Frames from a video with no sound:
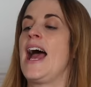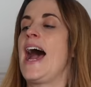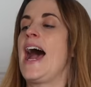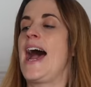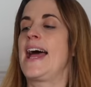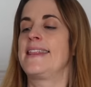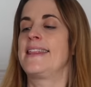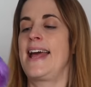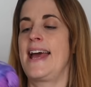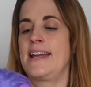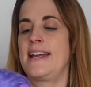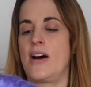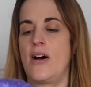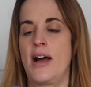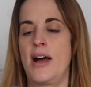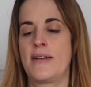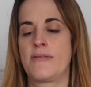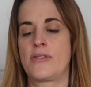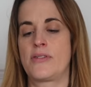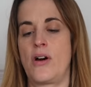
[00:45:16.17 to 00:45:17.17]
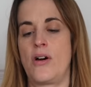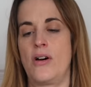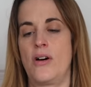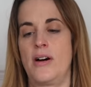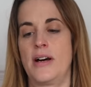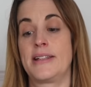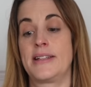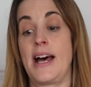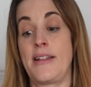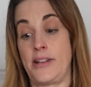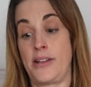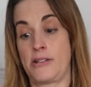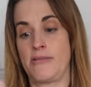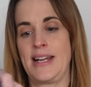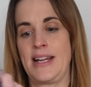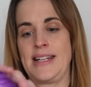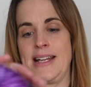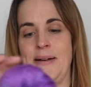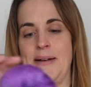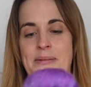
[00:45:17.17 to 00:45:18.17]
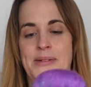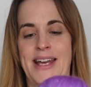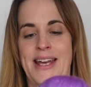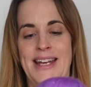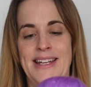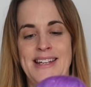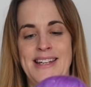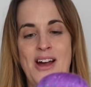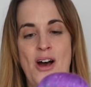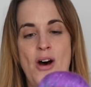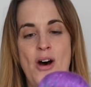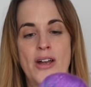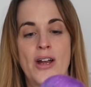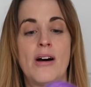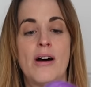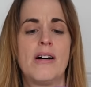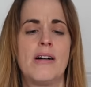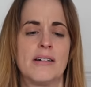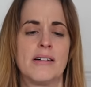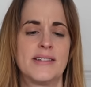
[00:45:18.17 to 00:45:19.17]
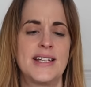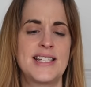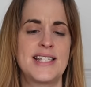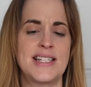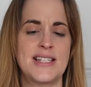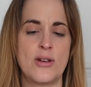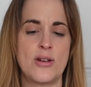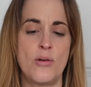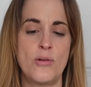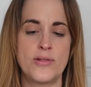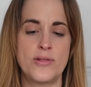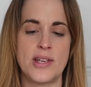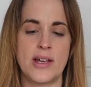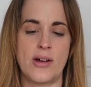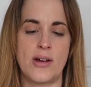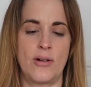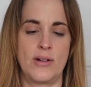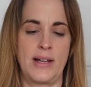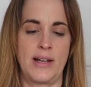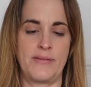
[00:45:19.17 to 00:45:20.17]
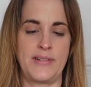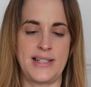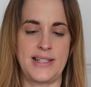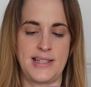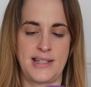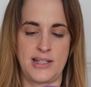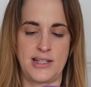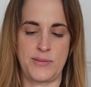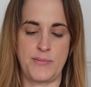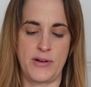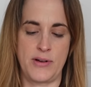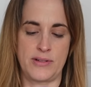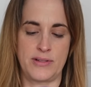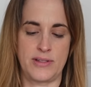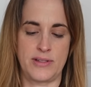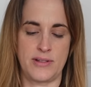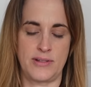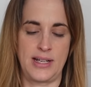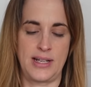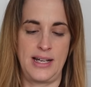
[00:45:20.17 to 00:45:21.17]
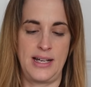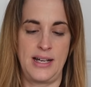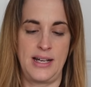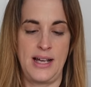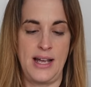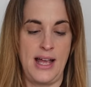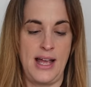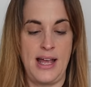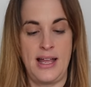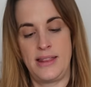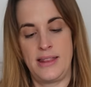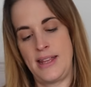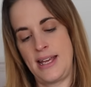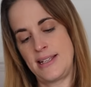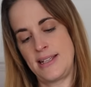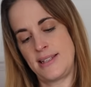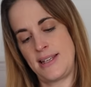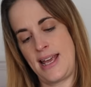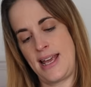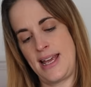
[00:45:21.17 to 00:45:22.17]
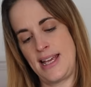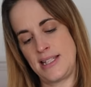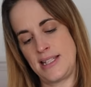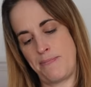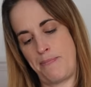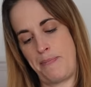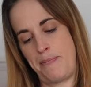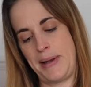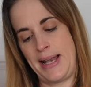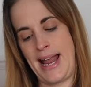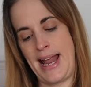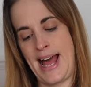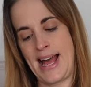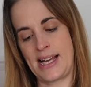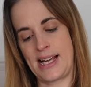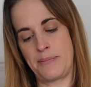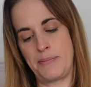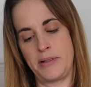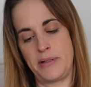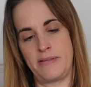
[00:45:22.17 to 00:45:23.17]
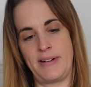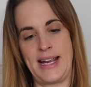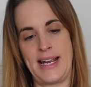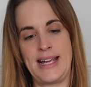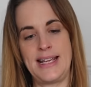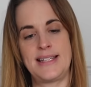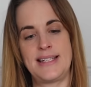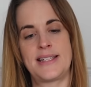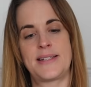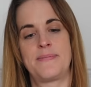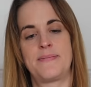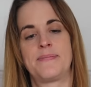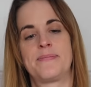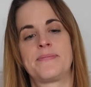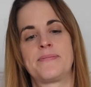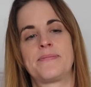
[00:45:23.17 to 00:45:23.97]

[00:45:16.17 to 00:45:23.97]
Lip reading: And then I've got another Green Lumpkin Yarn. Oh, this has also got lovely stitch markers on it. This is Blackberries.